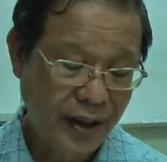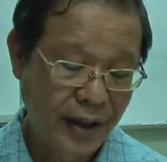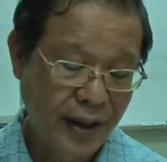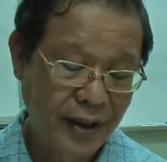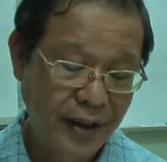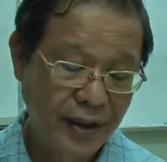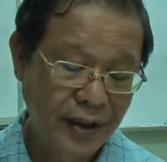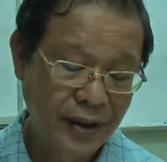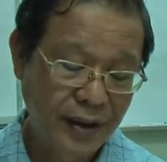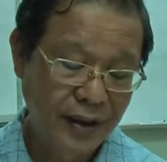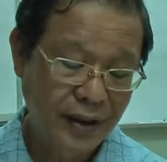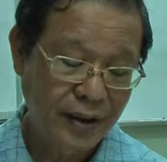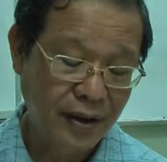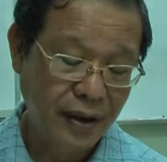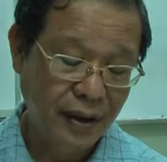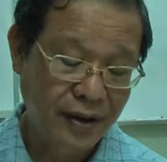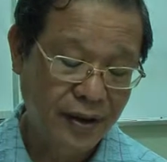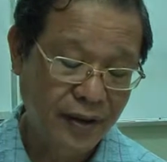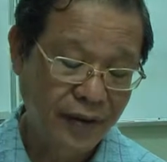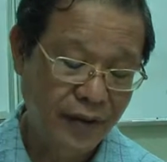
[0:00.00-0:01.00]
and this is
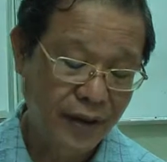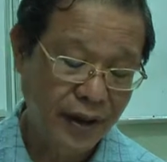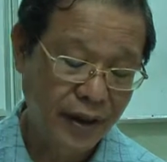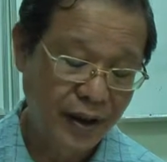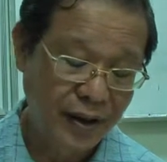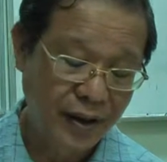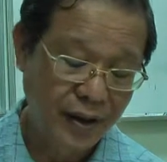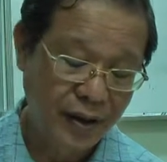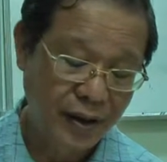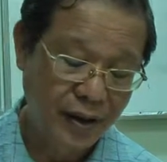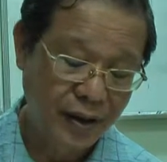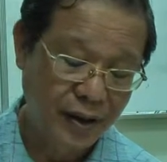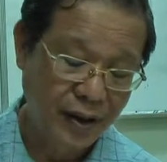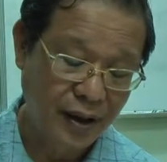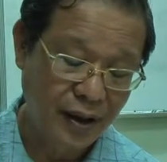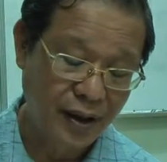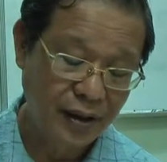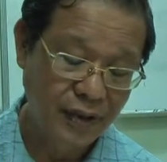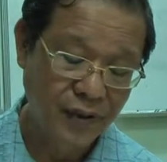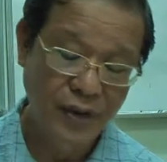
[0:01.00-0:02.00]
classified under the
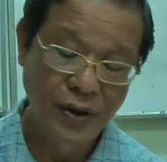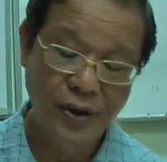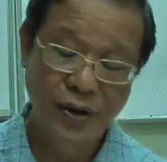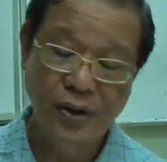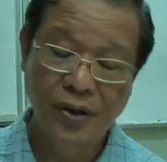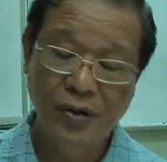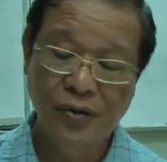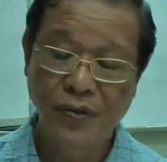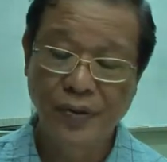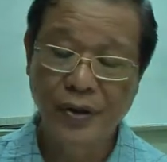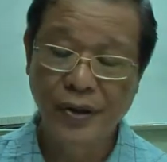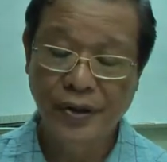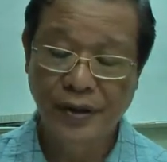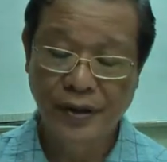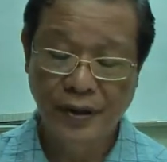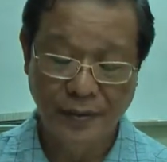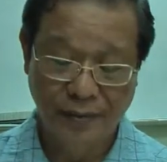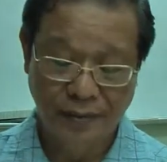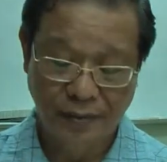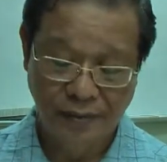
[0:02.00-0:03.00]
cultivation of
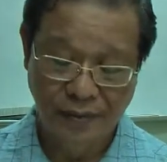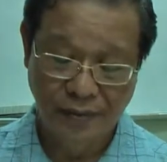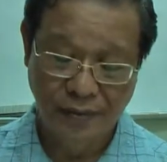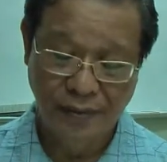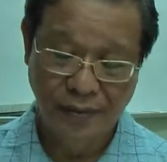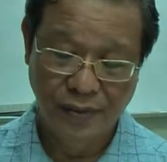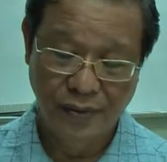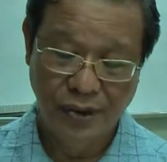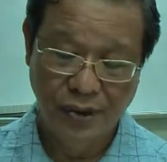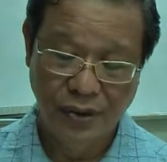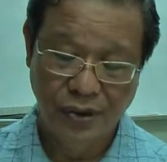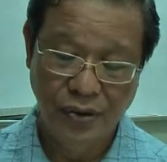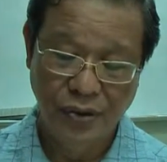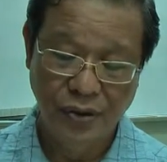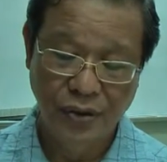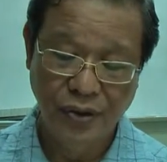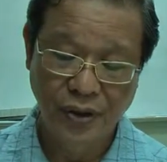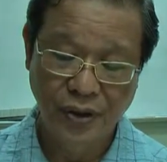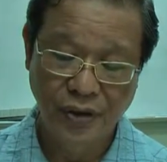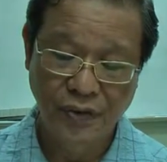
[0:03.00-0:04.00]
wisdom, section
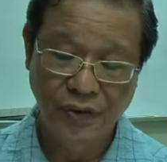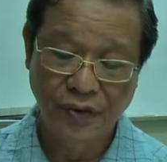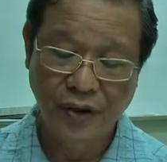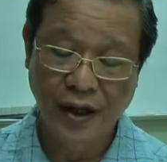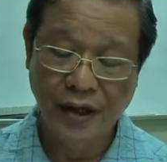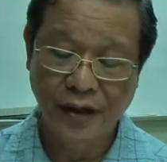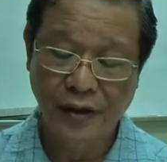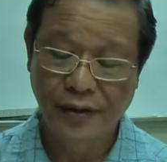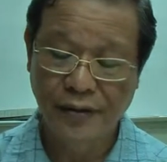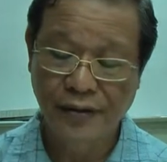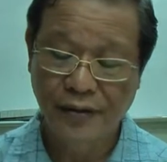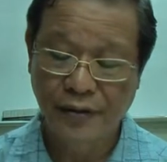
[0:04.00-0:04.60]
25.